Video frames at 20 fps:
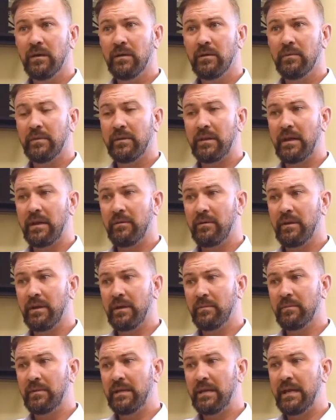with that
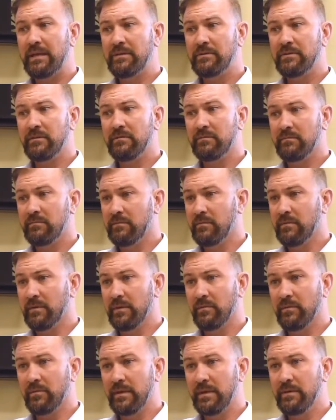recommendation.
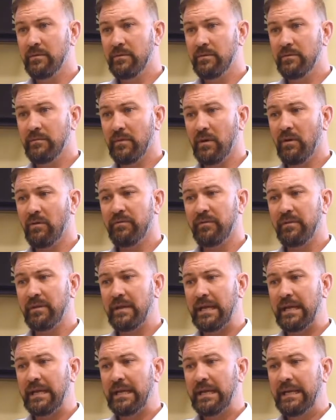We do offer
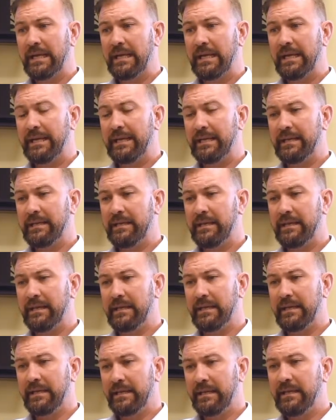that, and
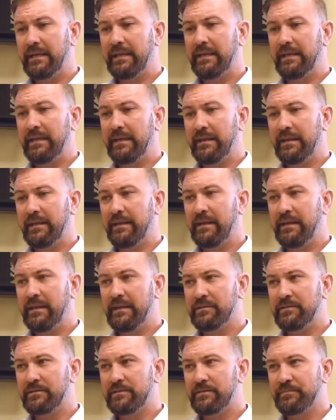
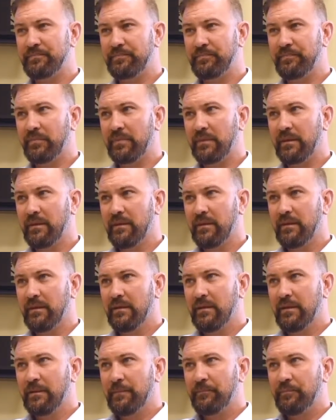it's
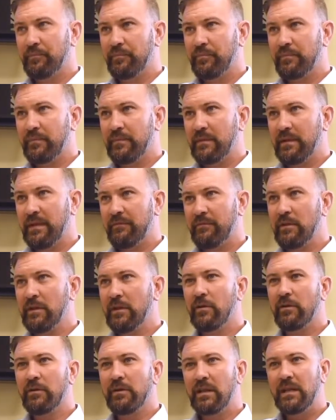if you
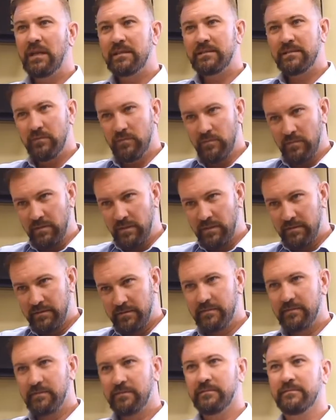learn a lesson
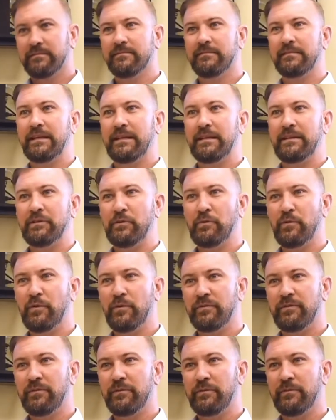once and you
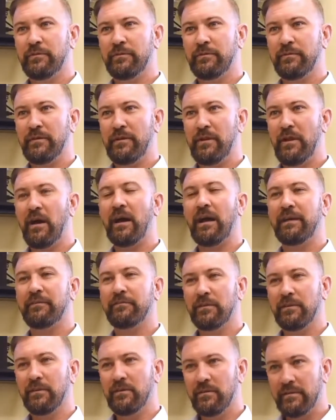want to not
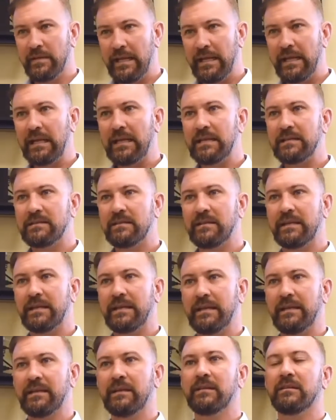have to learn that lesson
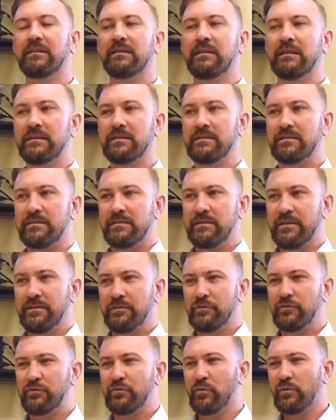again,
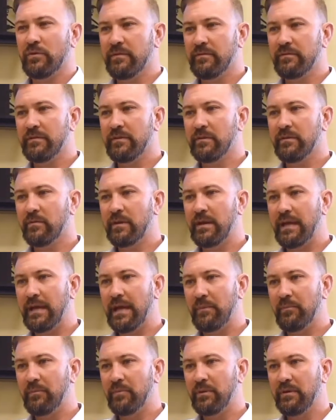is sort of the way
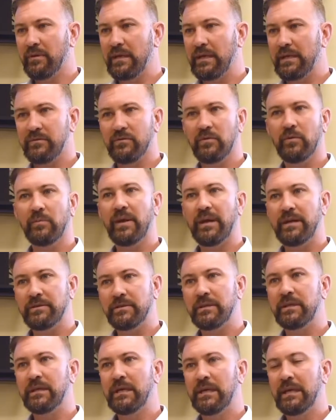I put that to a patient.